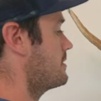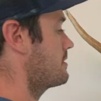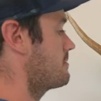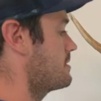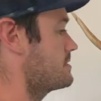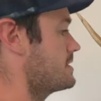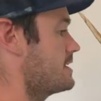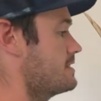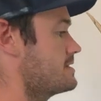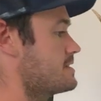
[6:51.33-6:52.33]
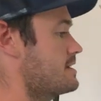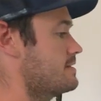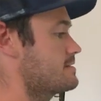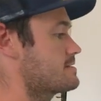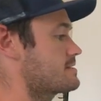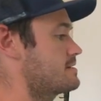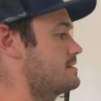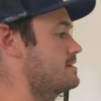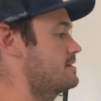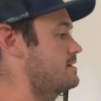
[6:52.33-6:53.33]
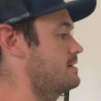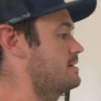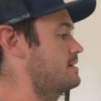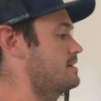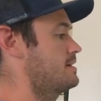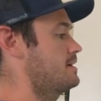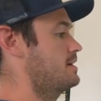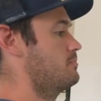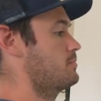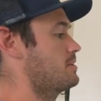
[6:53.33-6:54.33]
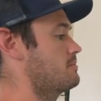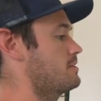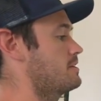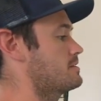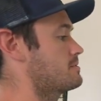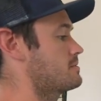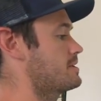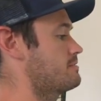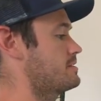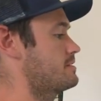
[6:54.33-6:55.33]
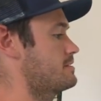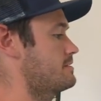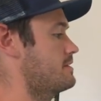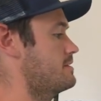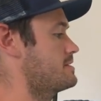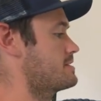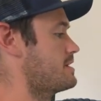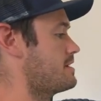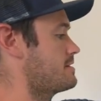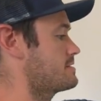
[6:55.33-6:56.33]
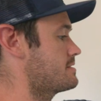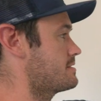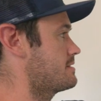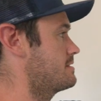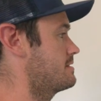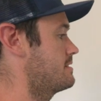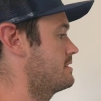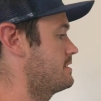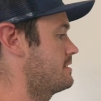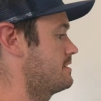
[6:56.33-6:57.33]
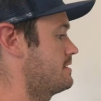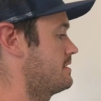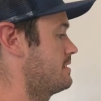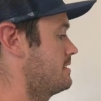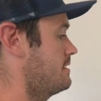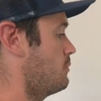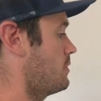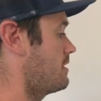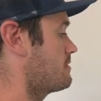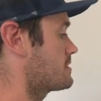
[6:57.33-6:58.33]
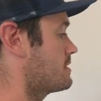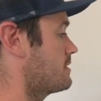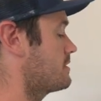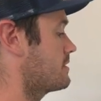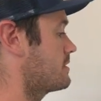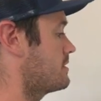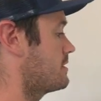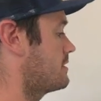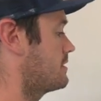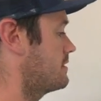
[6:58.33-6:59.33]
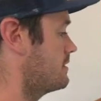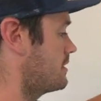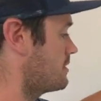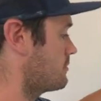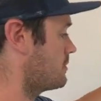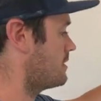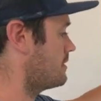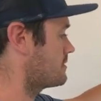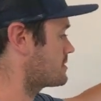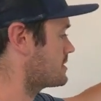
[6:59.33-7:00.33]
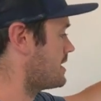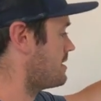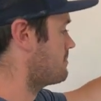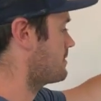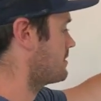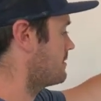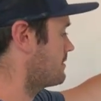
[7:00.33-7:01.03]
you can rotate these antlers, I mean, really to wherever your heart desires and whatever's gonna look good in your wall or shop or